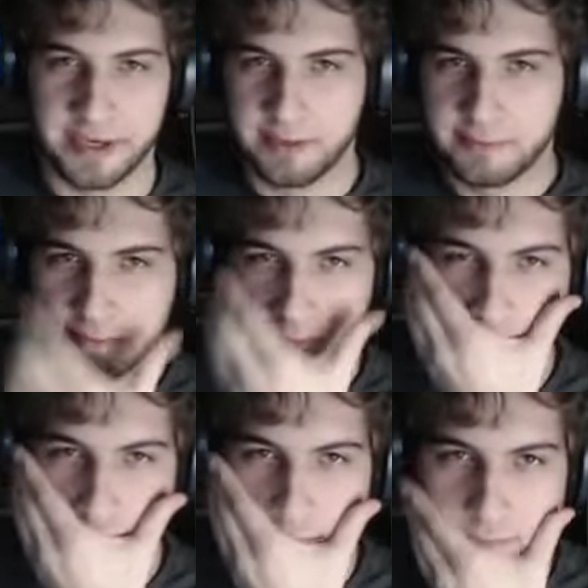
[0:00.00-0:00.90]
You're a
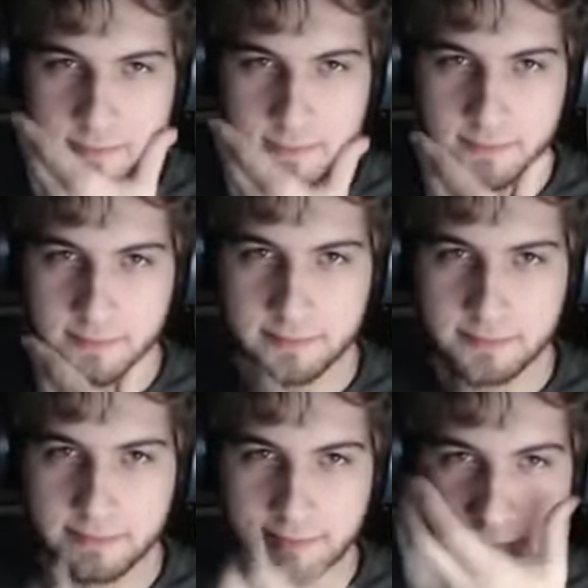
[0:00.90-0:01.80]
classy
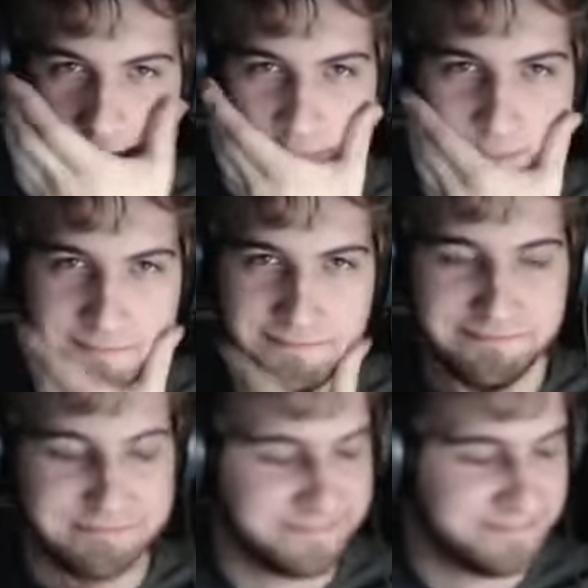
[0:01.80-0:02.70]
woman, and
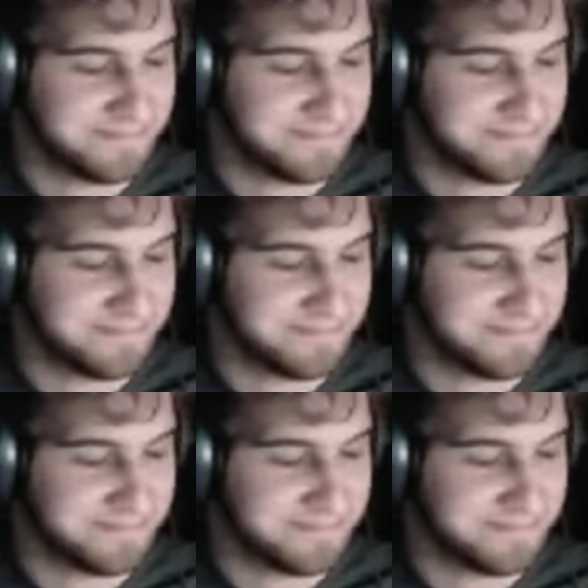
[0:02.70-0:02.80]
that's.